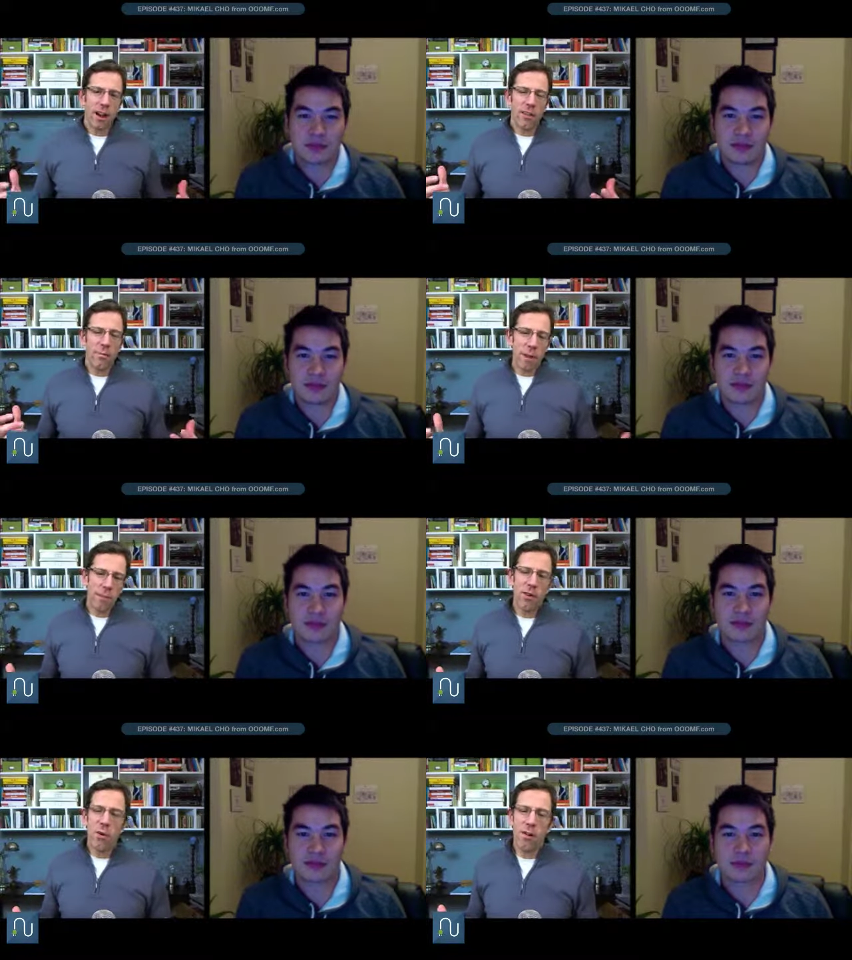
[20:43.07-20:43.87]
Speaker 1: are there
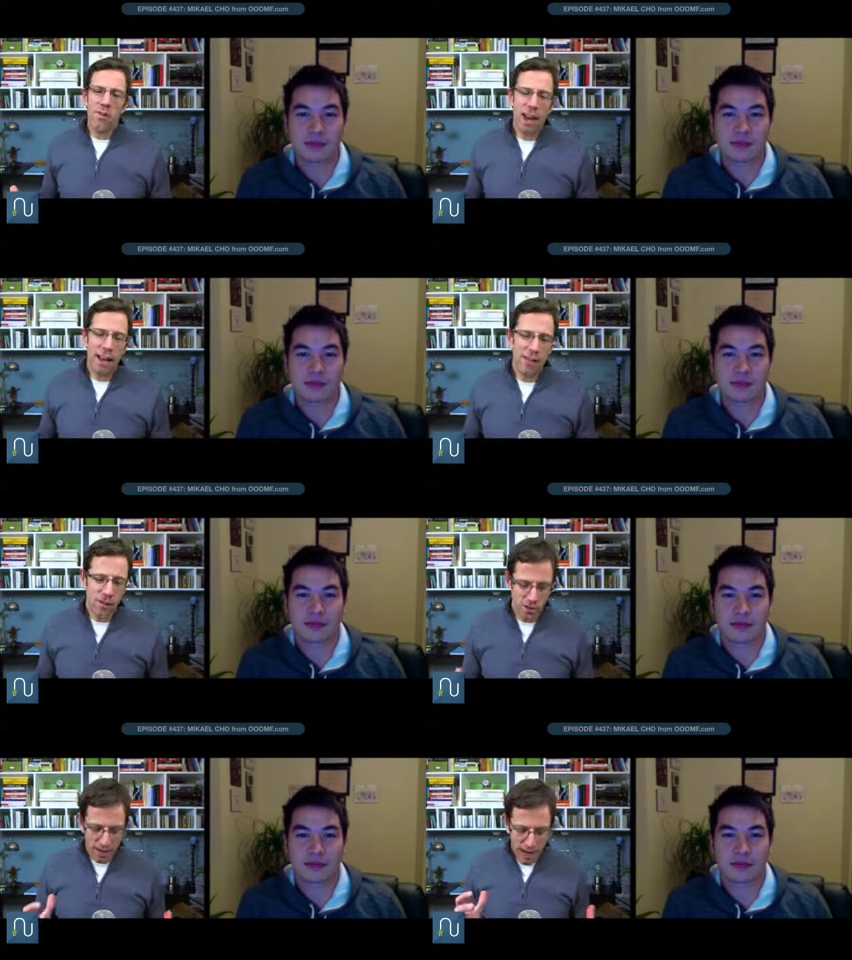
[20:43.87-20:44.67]
people who are ja-
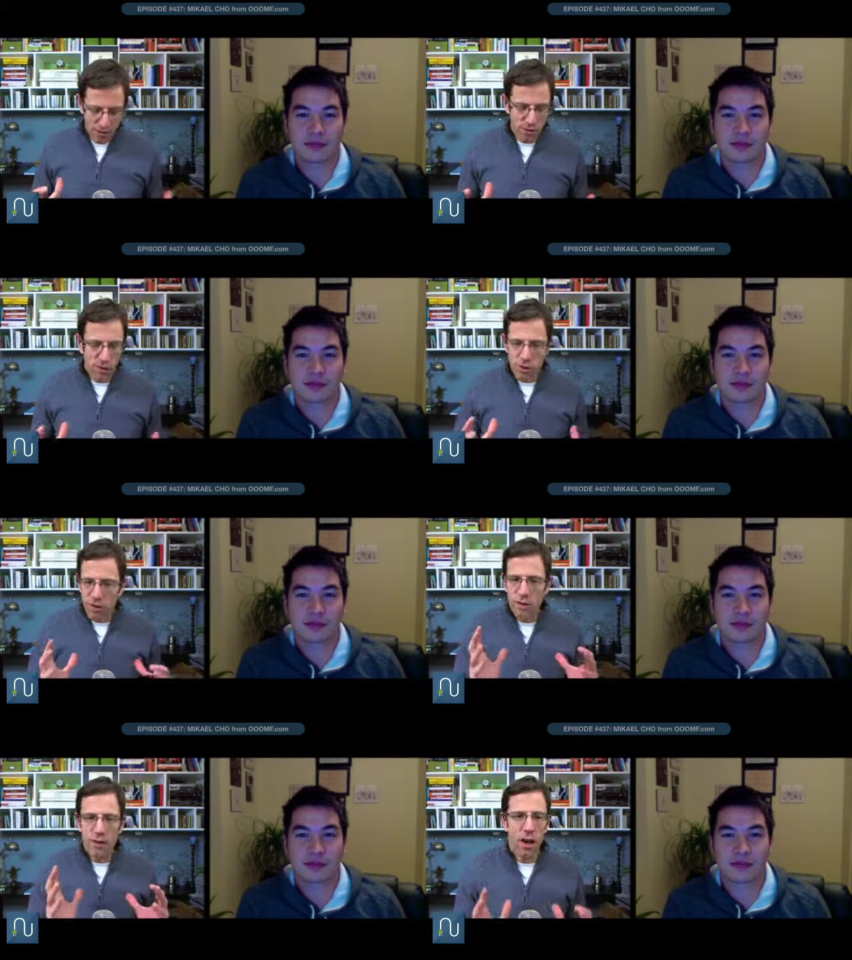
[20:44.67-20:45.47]
just naturally should
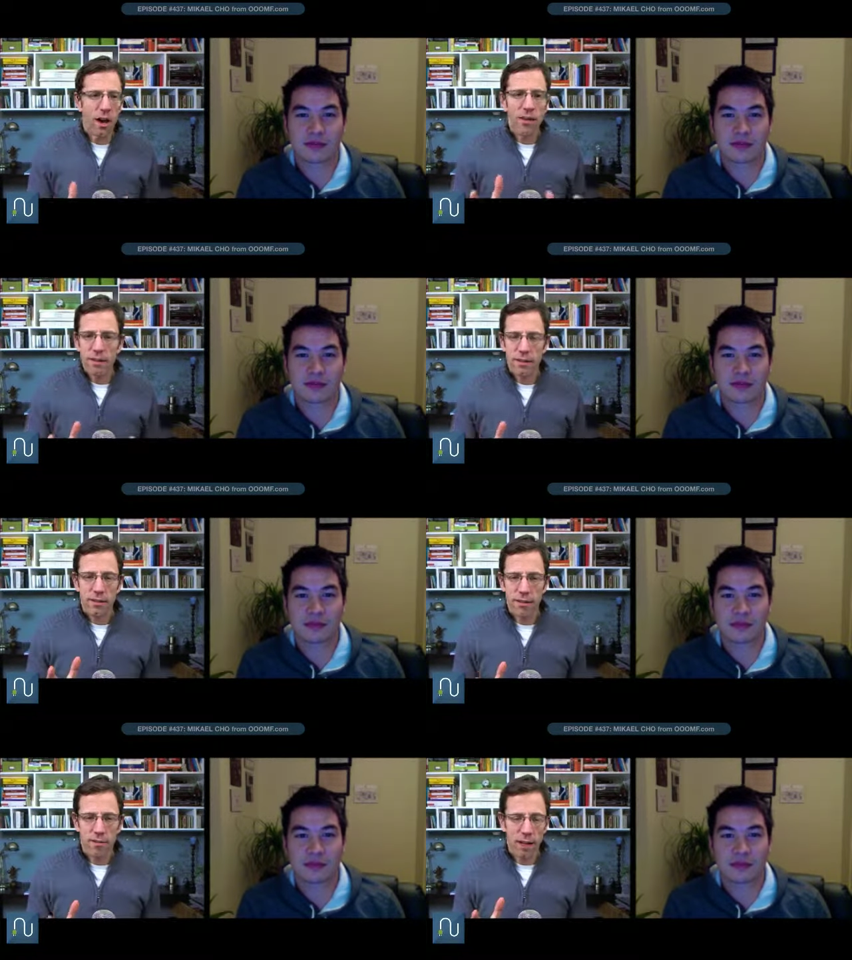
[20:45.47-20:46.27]
just not
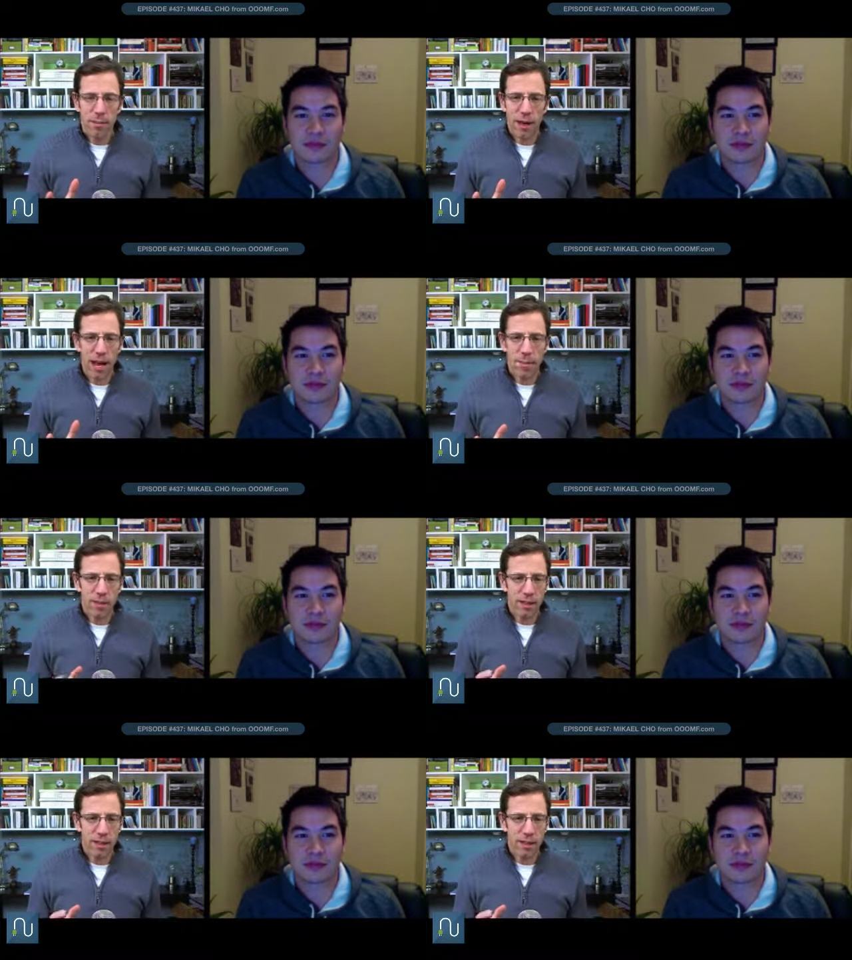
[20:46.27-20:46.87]
develop apps?